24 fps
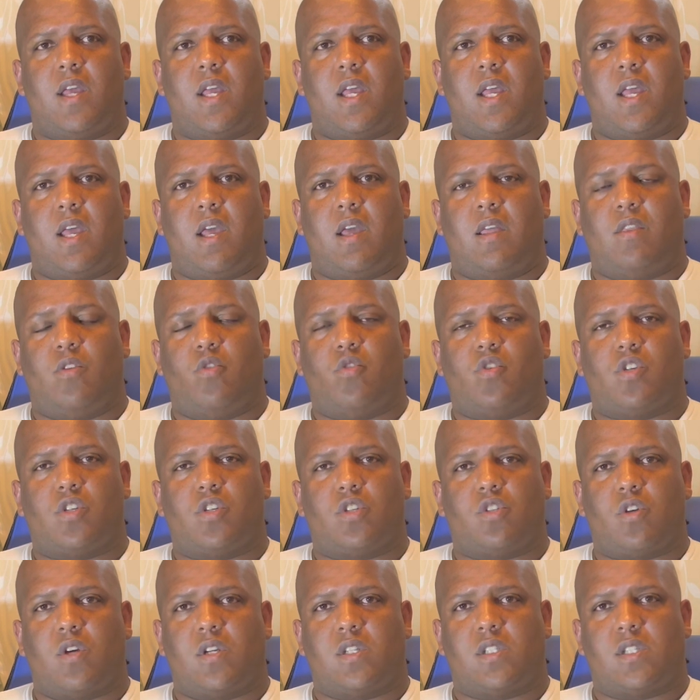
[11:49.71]
and you just
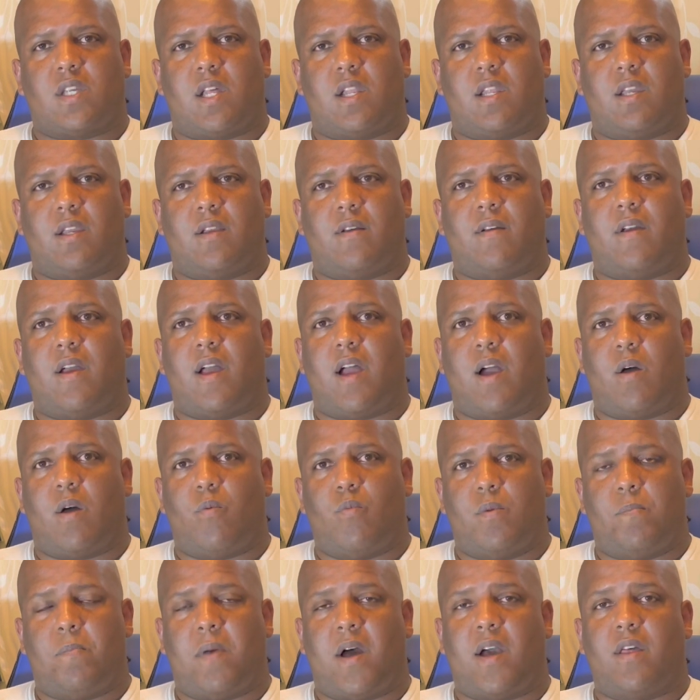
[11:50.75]
start selling, I
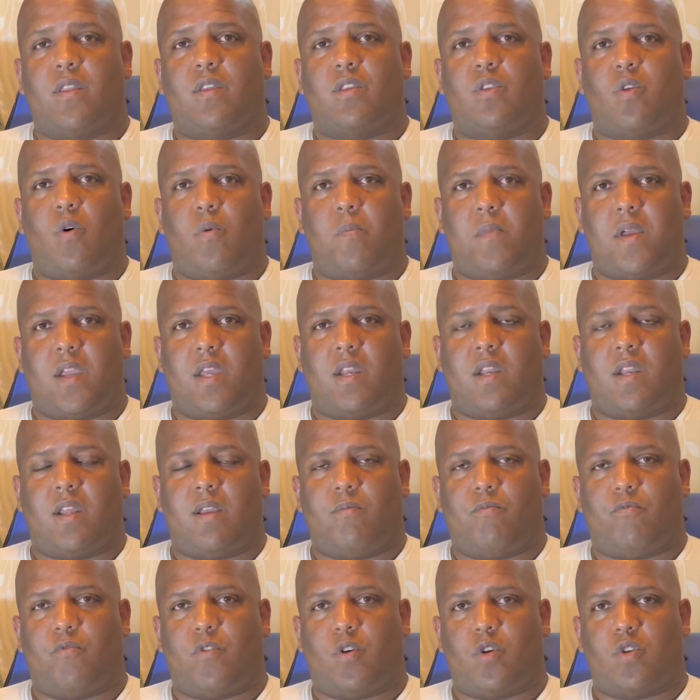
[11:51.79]
would buy the domain
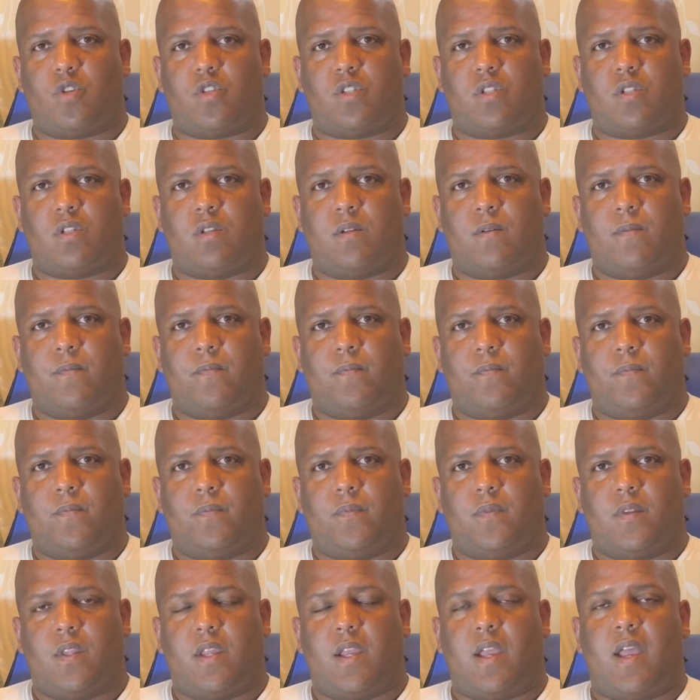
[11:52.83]
name first,
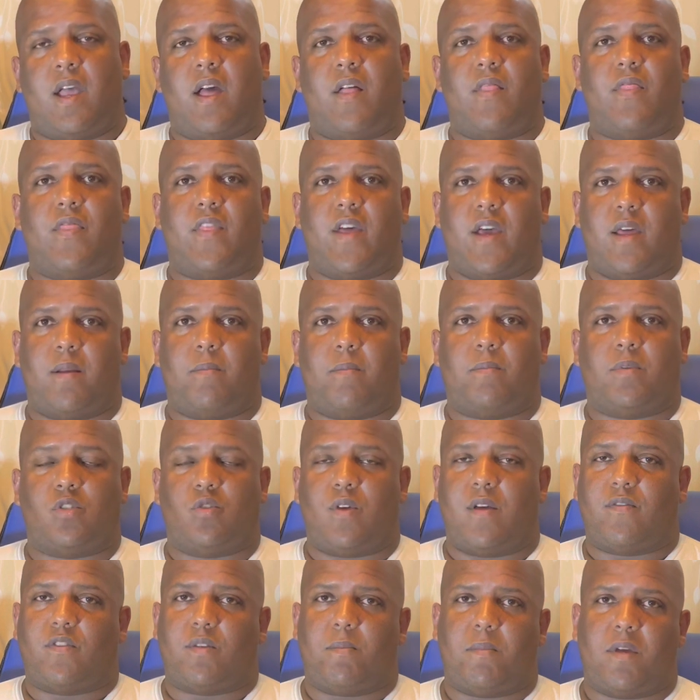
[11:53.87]
and then, because you
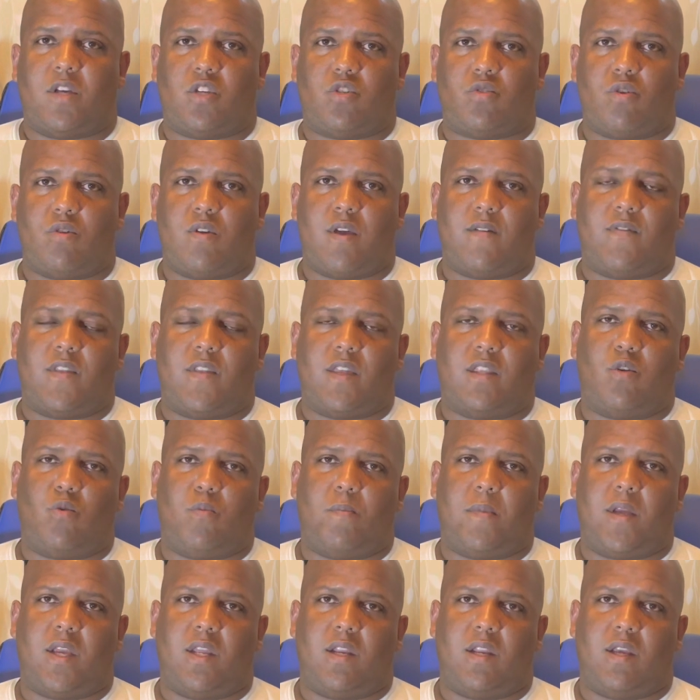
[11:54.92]
have to make sure you have that
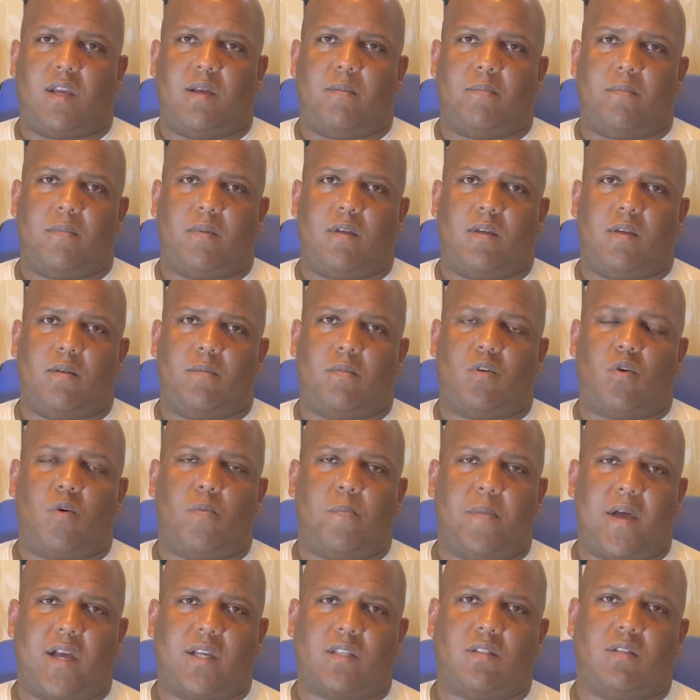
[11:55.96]
domain name. Go
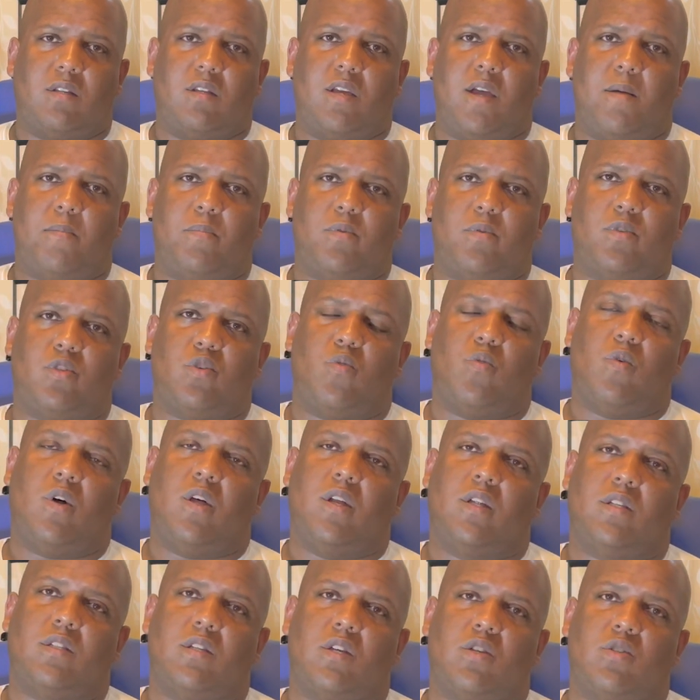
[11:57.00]
back to episode
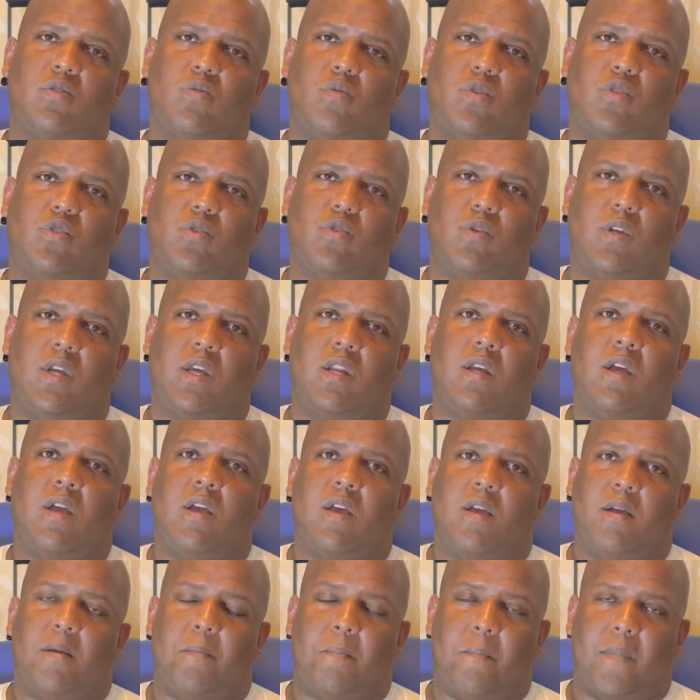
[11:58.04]
1, it tells you what you need.
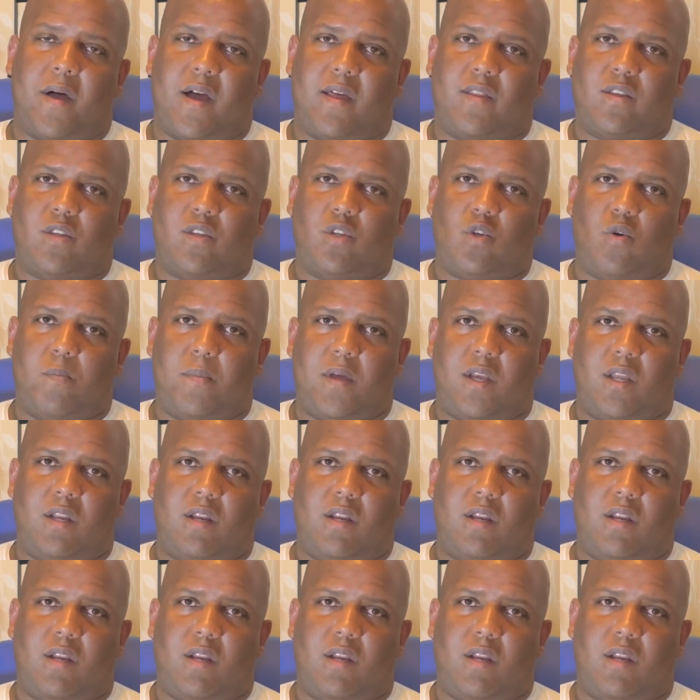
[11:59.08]
Buy the domain